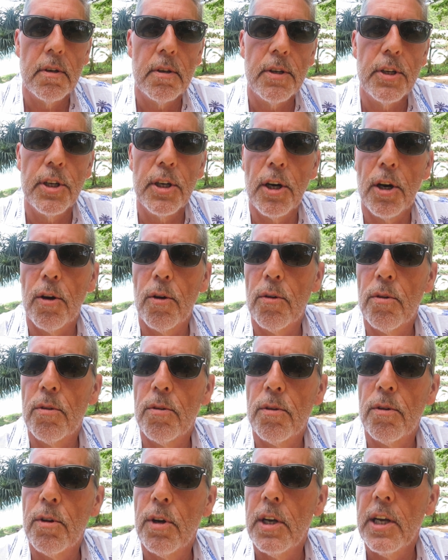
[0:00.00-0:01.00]
You know,
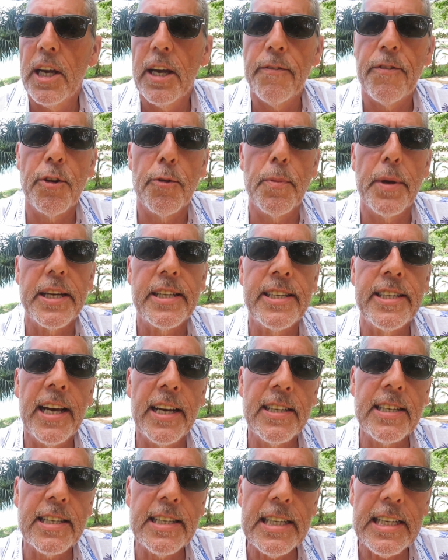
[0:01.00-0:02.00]
if you're a bit
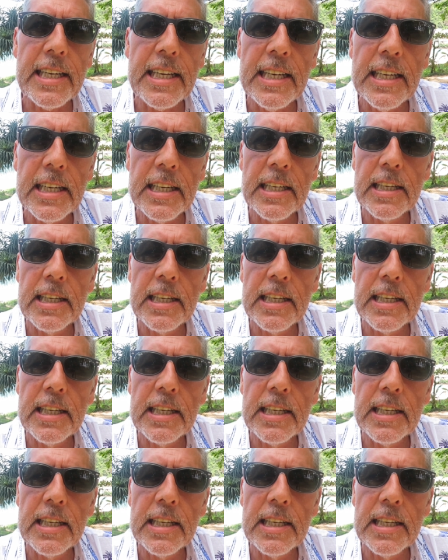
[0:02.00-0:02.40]
testy,